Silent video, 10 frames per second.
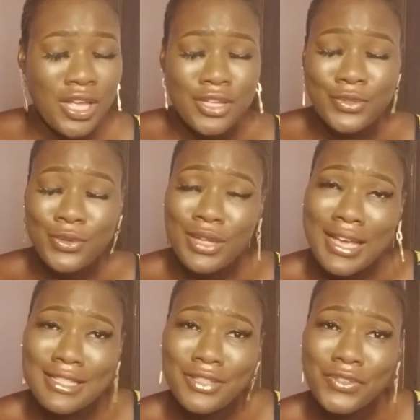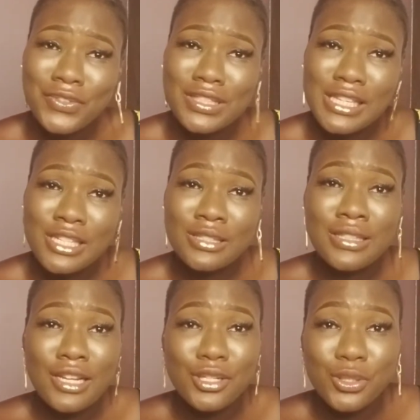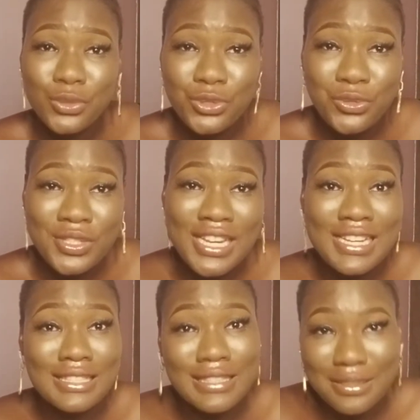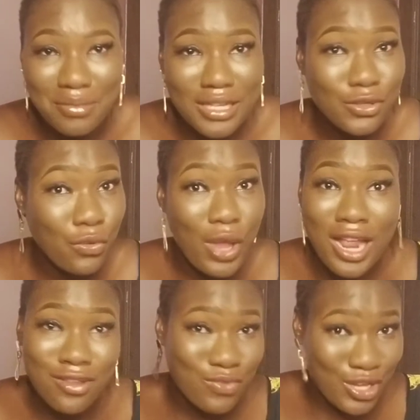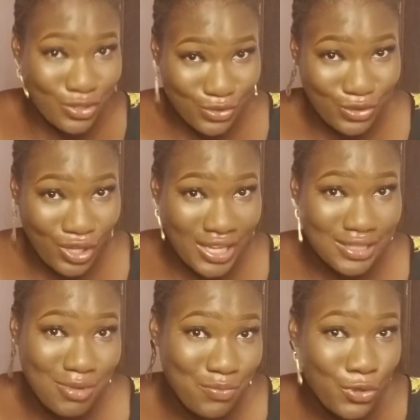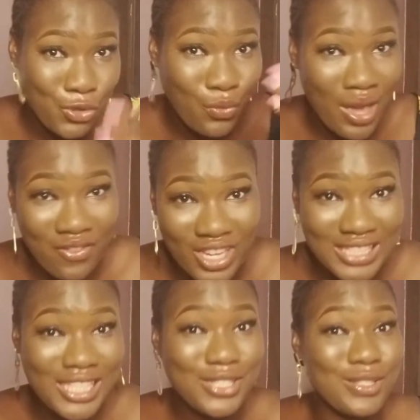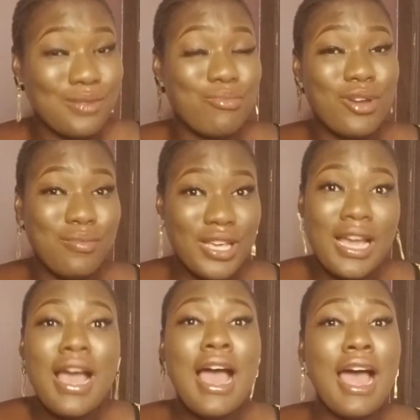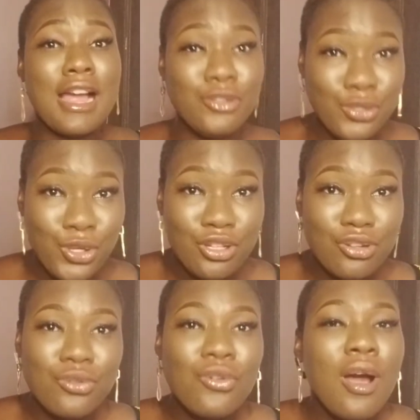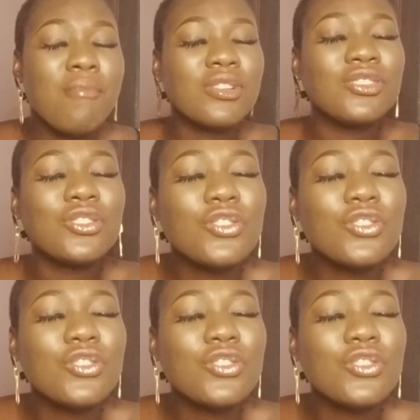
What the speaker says: So guys, if you've seen the Kujus in the cinemas or anywhere you saw it, maybe you were invited to the premiere, I do not know, but just